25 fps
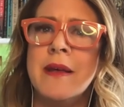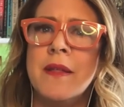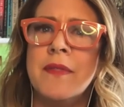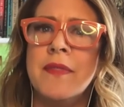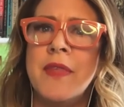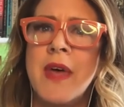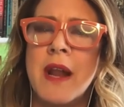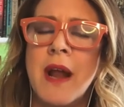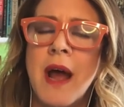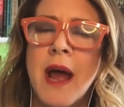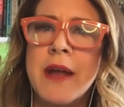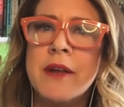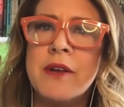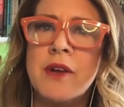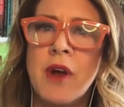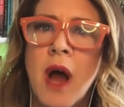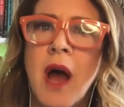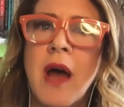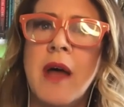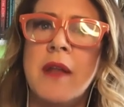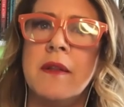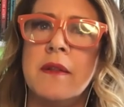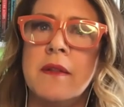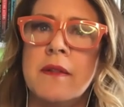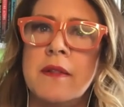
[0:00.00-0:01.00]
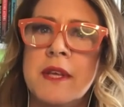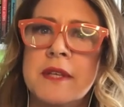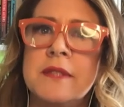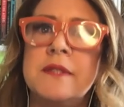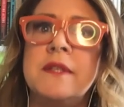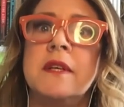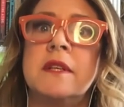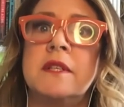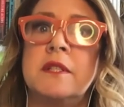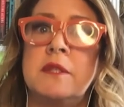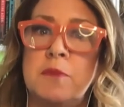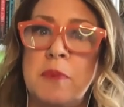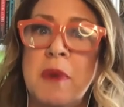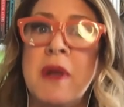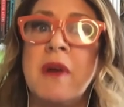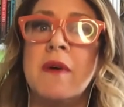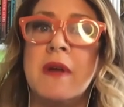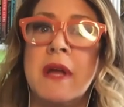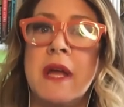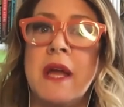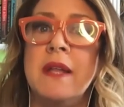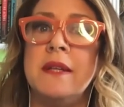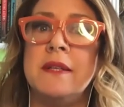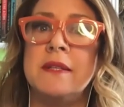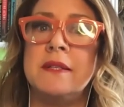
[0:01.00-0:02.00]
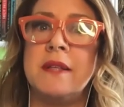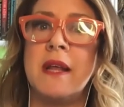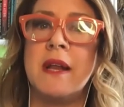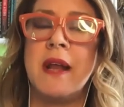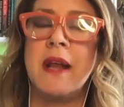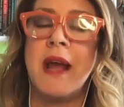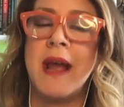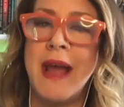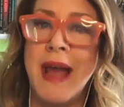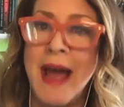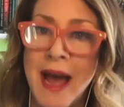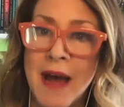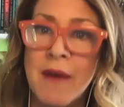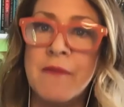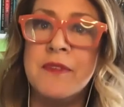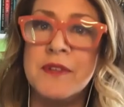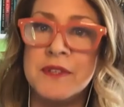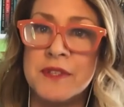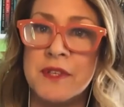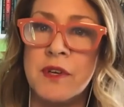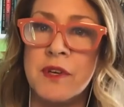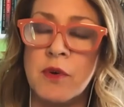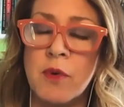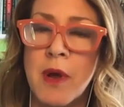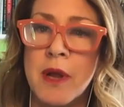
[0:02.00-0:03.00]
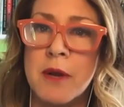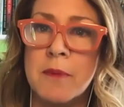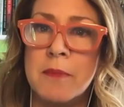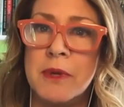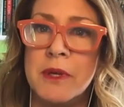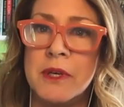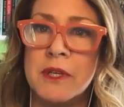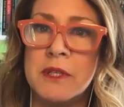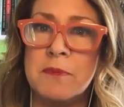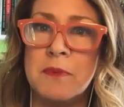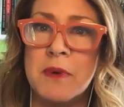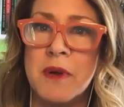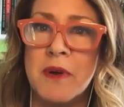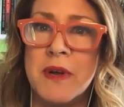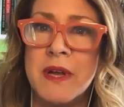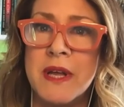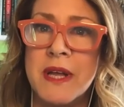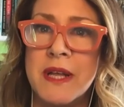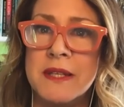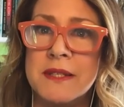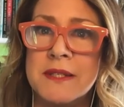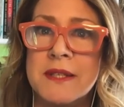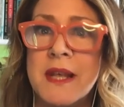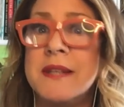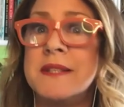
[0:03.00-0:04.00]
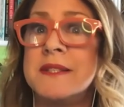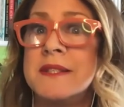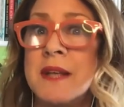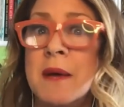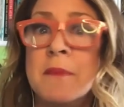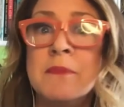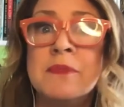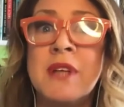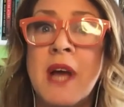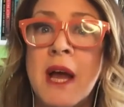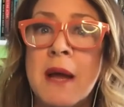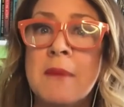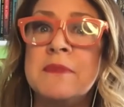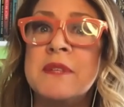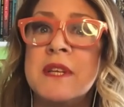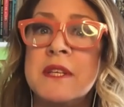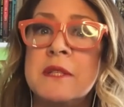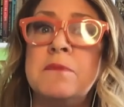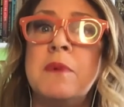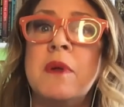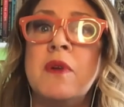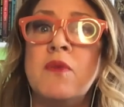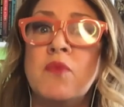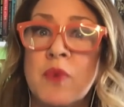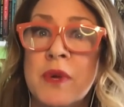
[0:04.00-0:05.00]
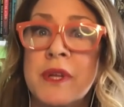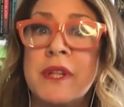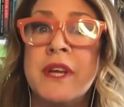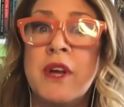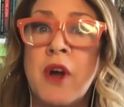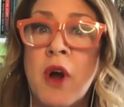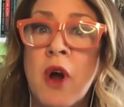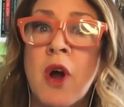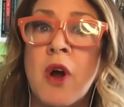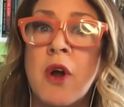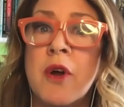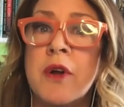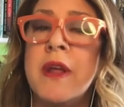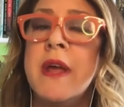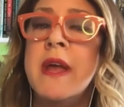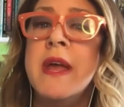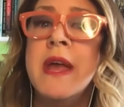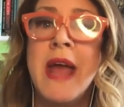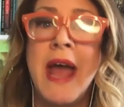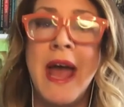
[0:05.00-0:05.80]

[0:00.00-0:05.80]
that i got this experience that i have this incredible experience that sometimes has been really hard